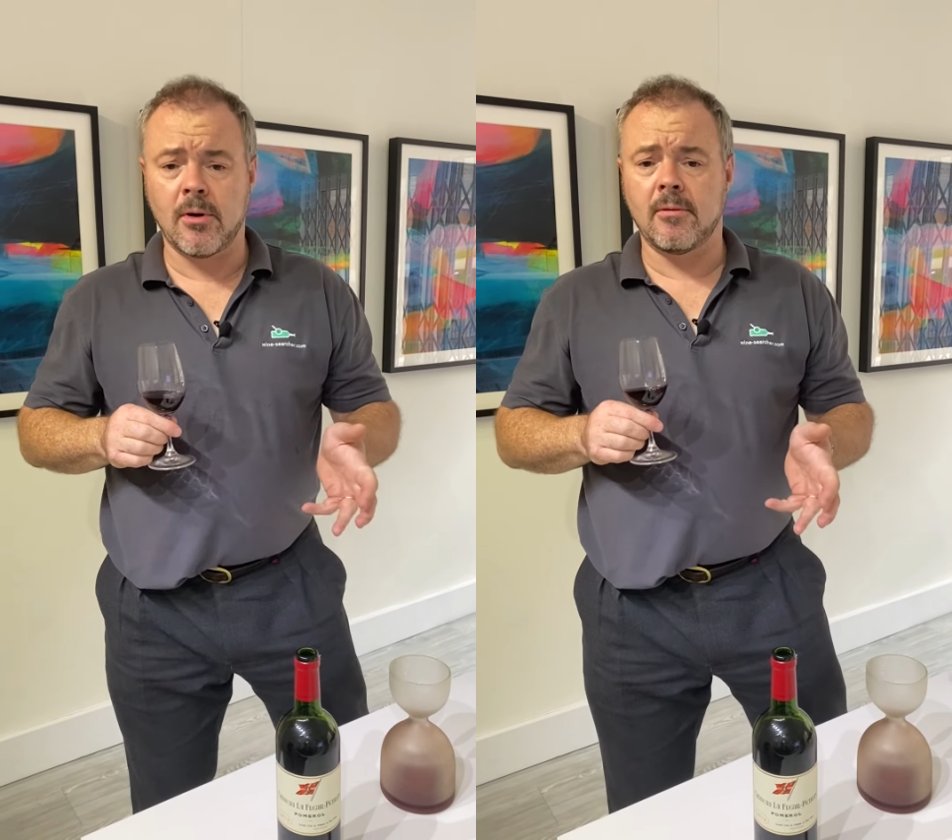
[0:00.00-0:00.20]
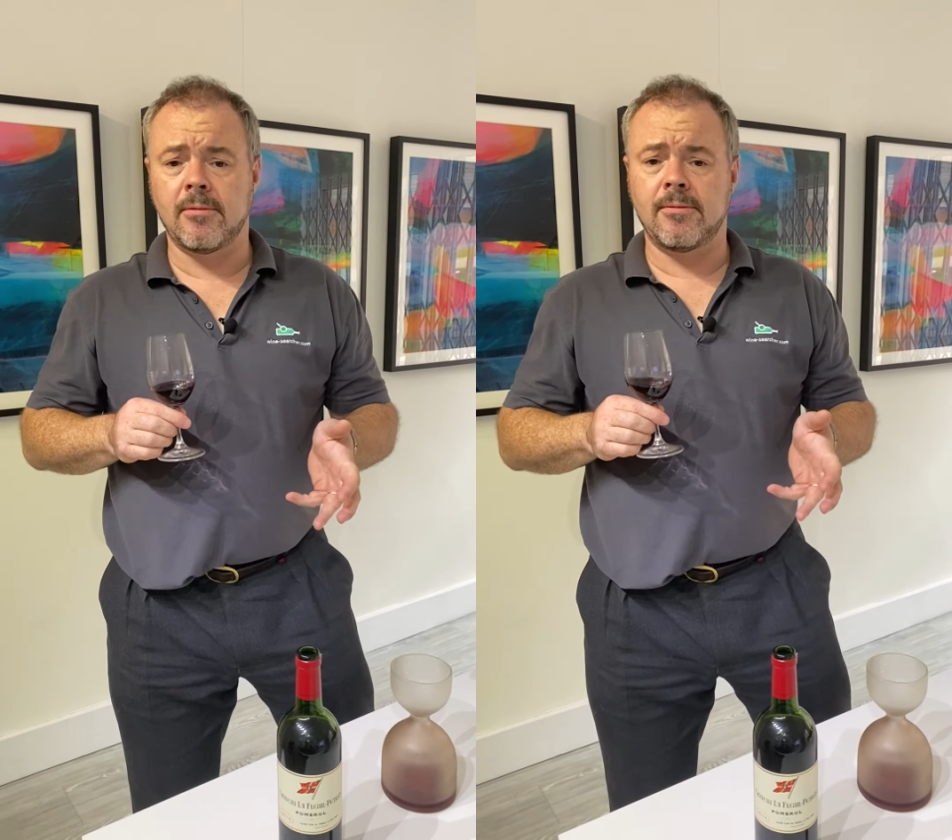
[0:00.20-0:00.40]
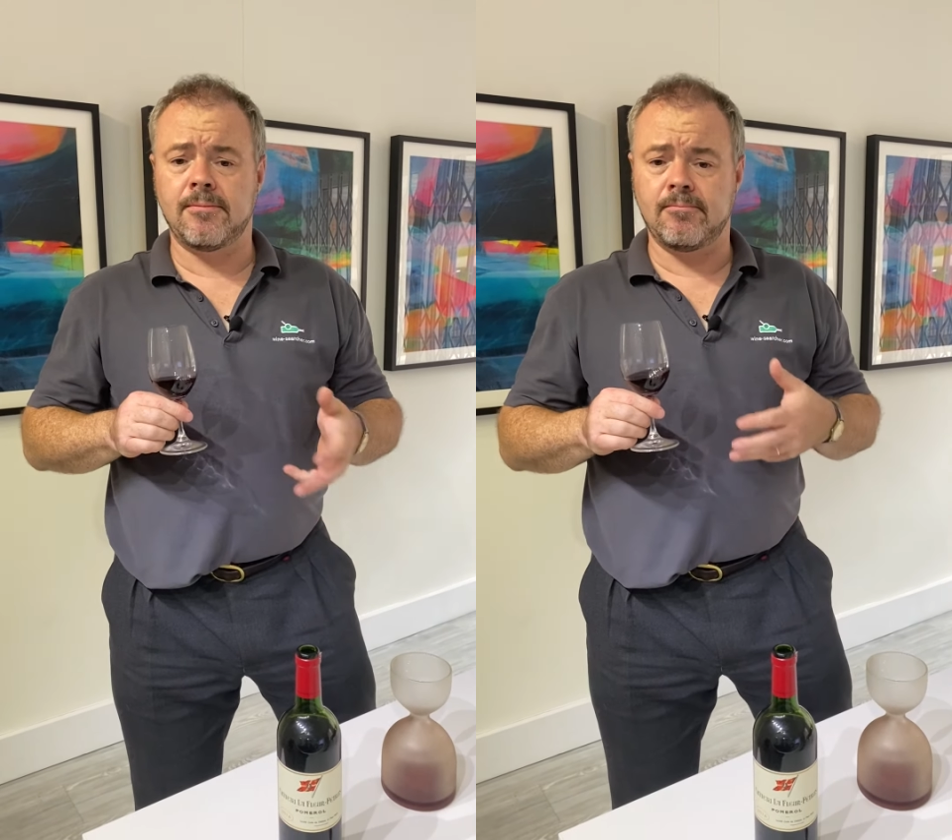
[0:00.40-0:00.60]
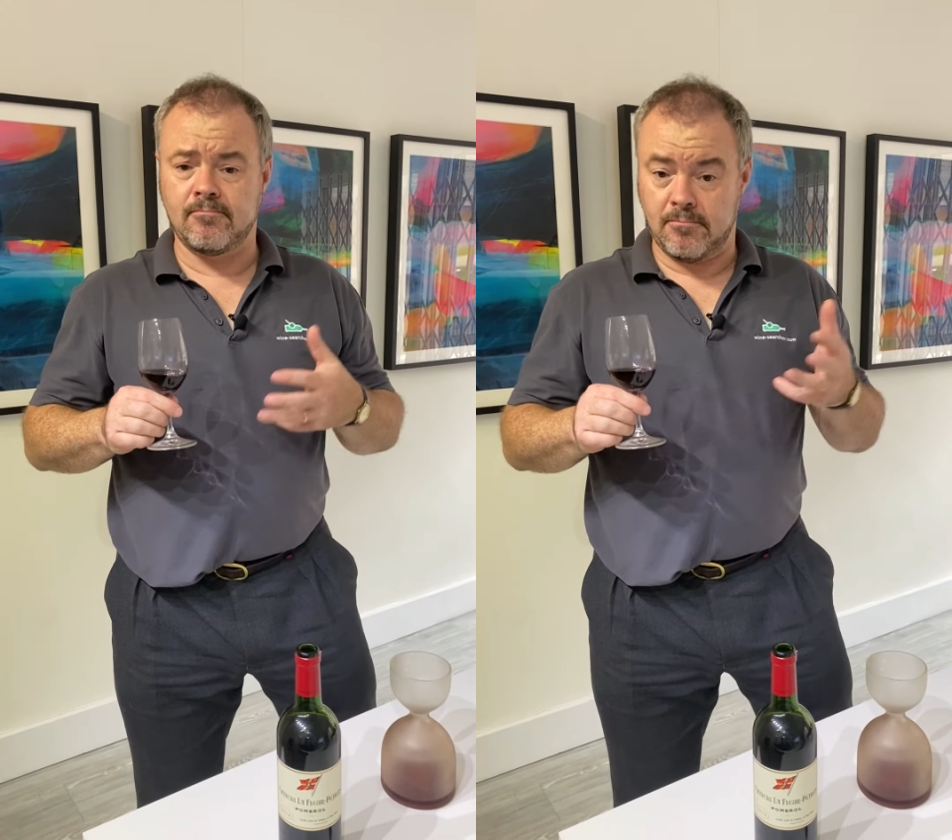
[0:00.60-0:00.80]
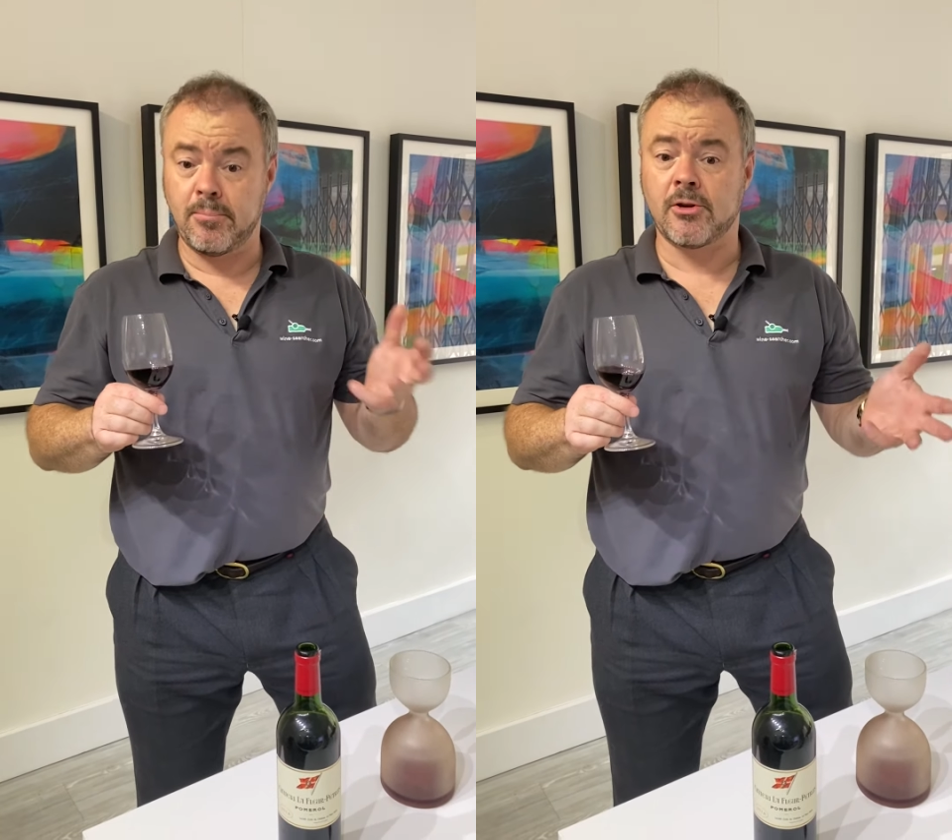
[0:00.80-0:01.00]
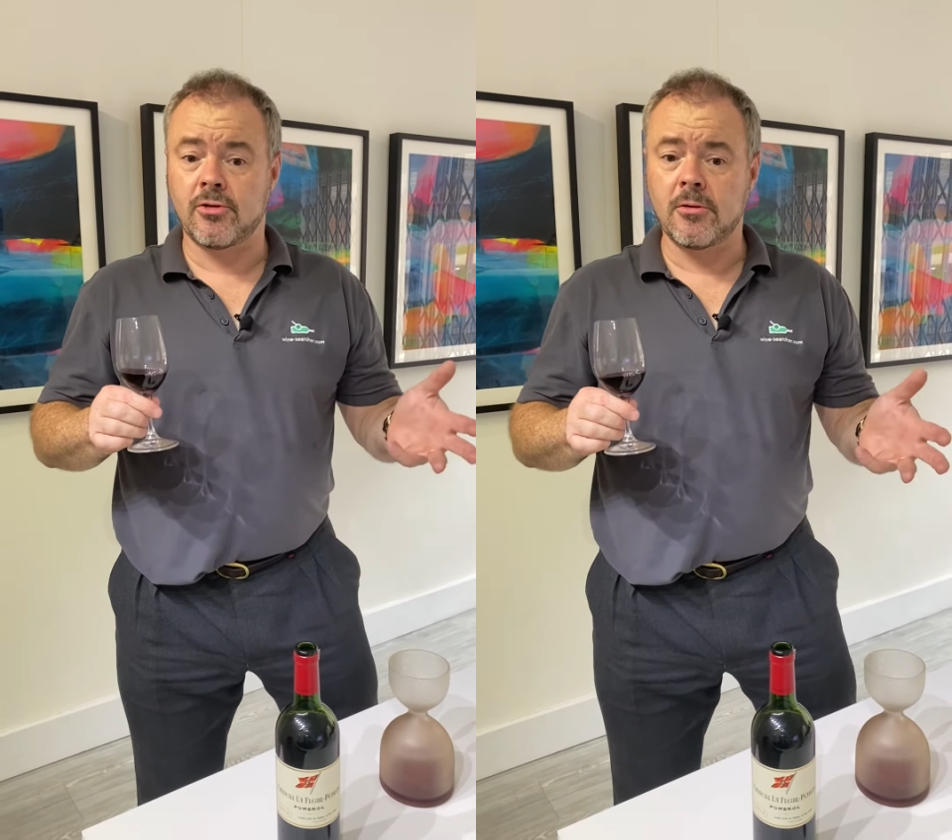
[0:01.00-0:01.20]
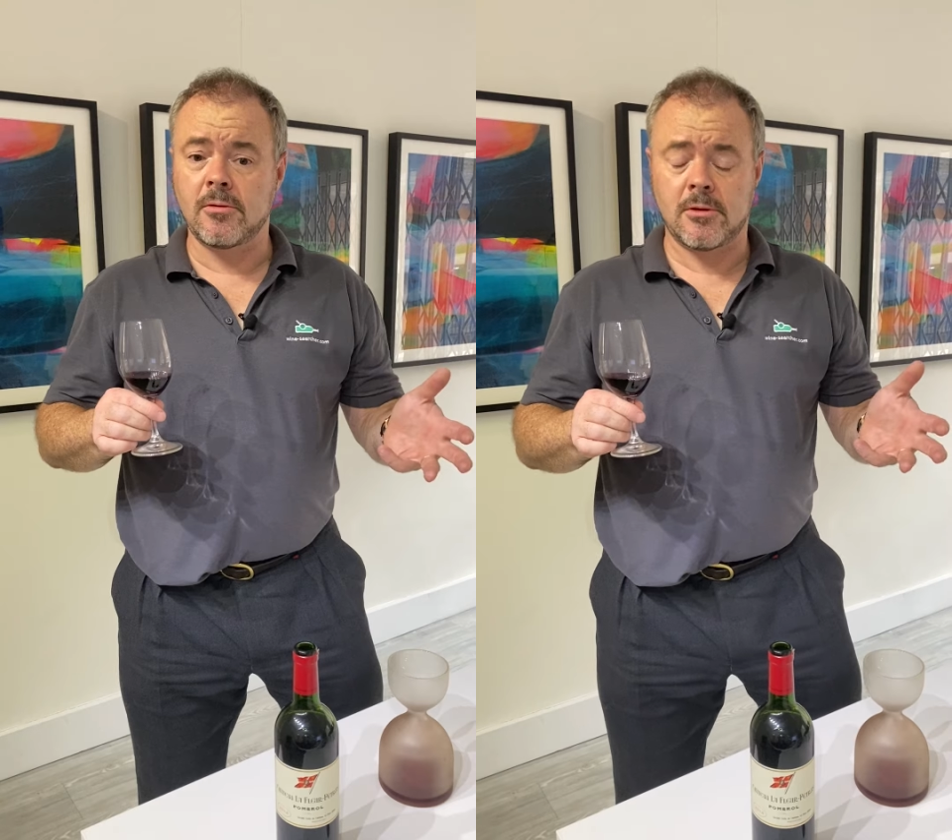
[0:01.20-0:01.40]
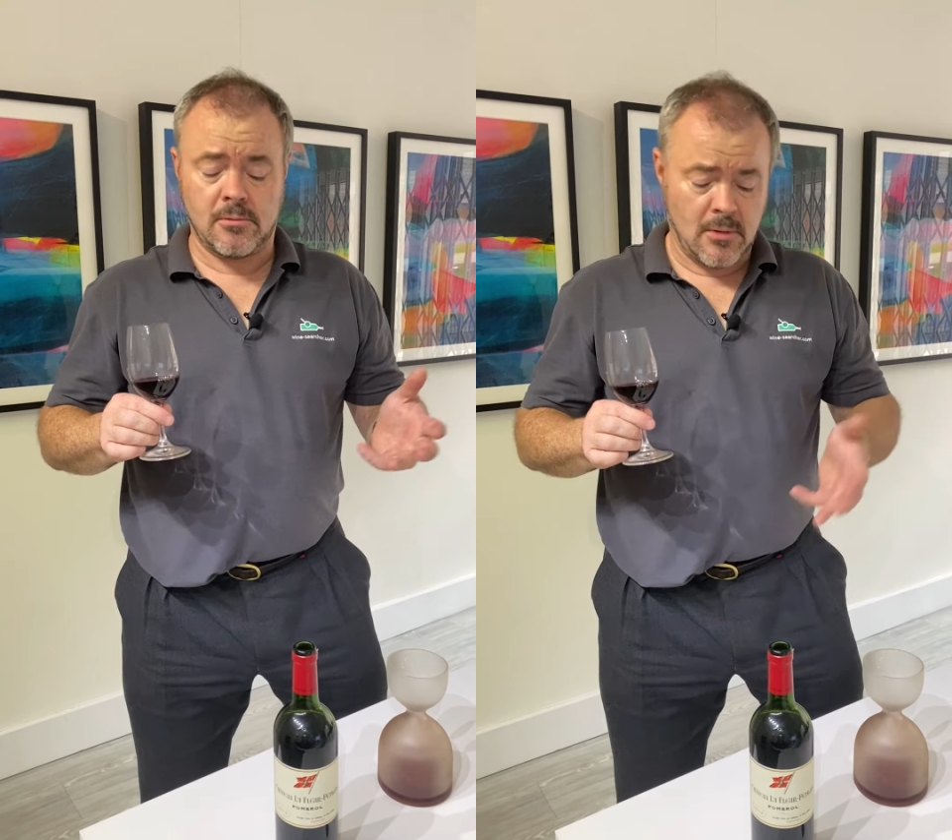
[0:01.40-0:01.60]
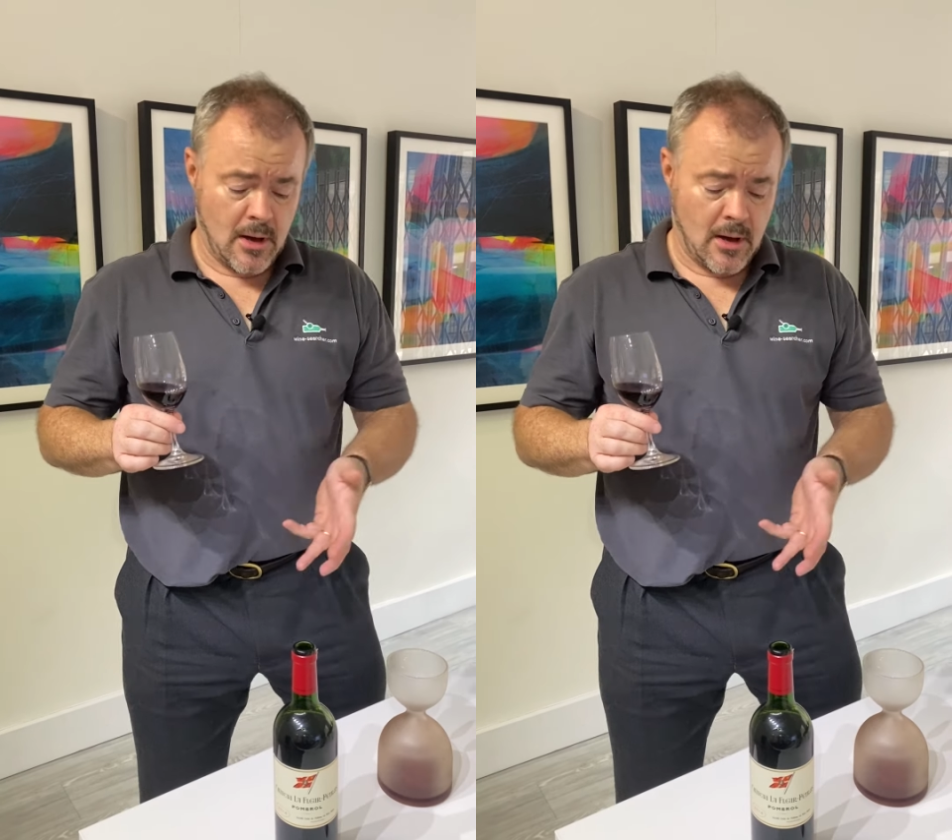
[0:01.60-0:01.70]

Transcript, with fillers: of Petrus.